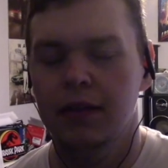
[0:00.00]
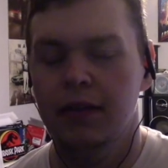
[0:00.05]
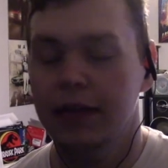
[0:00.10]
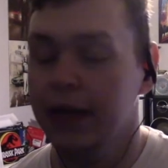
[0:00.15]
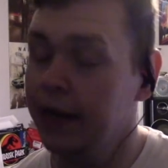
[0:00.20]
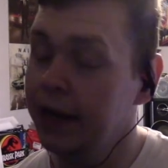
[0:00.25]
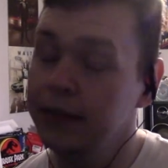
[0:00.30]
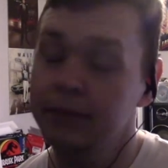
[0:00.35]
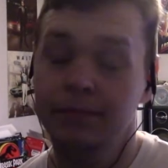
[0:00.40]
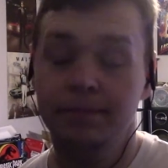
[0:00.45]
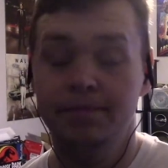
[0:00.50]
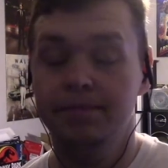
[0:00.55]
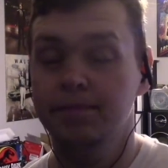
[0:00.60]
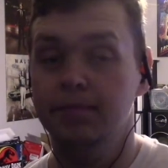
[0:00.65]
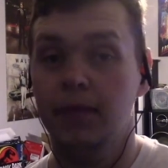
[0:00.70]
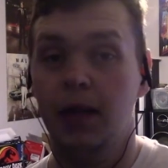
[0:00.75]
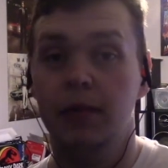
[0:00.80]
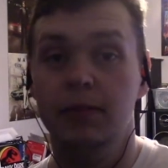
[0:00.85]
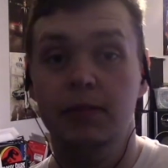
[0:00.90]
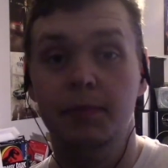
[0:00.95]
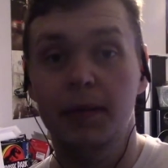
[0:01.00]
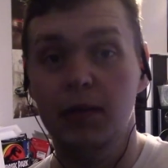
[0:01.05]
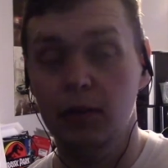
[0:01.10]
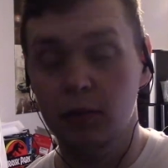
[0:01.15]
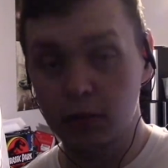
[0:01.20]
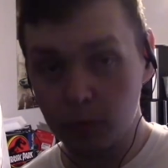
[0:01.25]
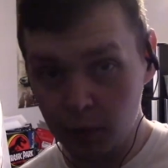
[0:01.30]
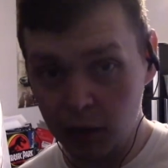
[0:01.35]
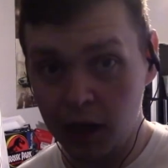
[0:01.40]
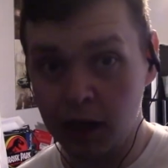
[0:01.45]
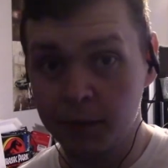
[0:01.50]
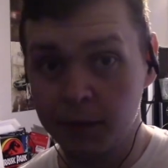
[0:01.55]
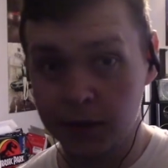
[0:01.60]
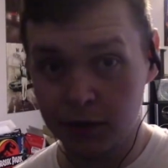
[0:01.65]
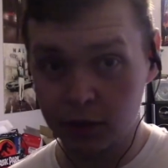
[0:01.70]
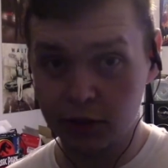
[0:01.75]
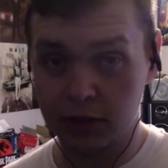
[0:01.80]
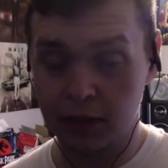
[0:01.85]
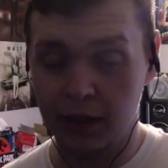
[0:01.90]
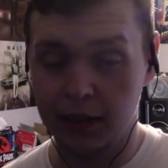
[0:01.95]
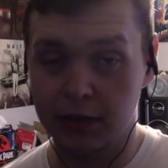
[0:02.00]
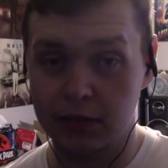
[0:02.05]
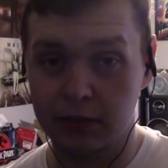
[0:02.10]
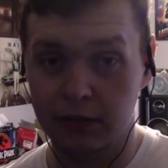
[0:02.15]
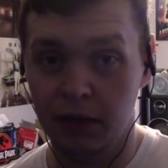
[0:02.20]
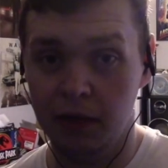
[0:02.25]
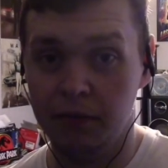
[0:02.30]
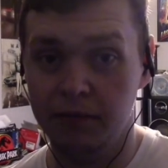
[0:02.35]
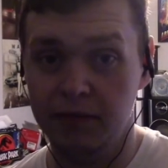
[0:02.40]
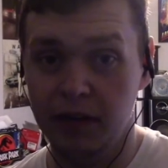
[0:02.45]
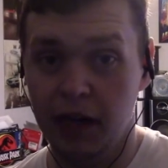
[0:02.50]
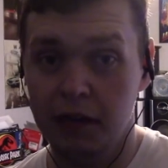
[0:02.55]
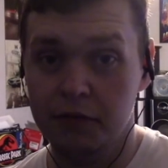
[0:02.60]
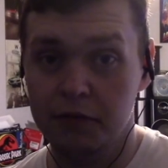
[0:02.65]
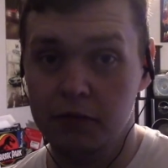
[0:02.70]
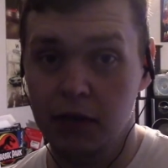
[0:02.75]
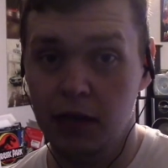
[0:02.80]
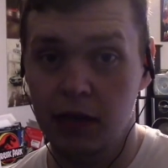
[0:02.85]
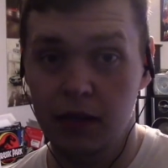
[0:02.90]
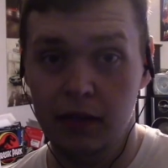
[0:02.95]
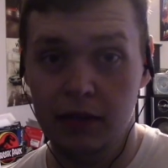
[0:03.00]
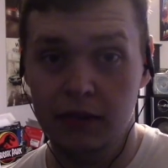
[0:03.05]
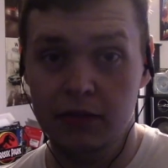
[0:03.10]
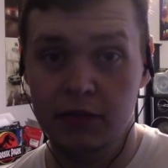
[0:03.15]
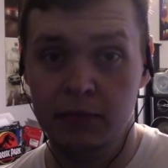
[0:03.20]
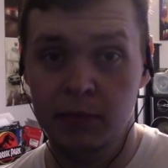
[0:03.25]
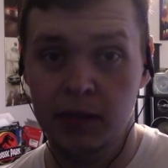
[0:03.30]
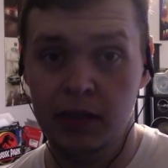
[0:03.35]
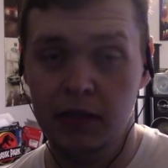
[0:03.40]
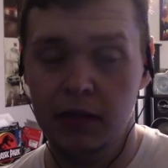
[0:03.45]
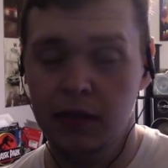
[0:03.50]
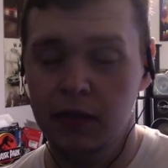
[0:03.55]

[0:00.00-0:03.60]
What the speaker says: that was a bit underwhelming, just like the Scream 5 trailer to me.